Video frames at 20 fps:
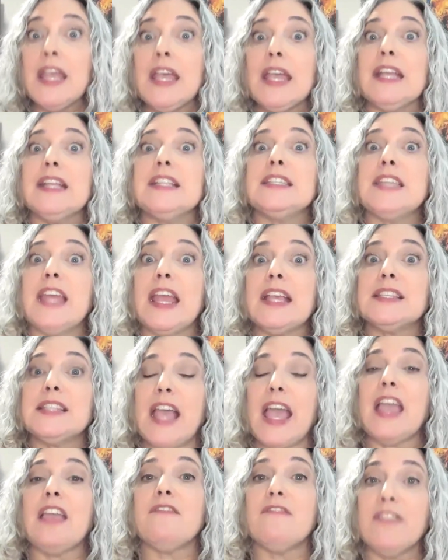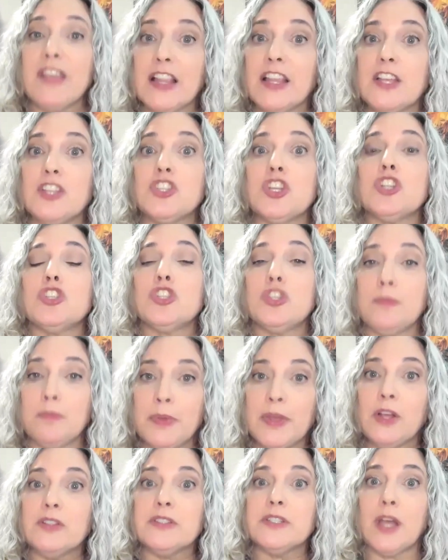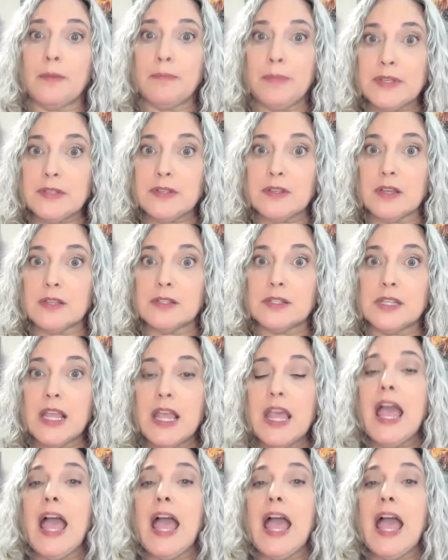it takes a village to build a business.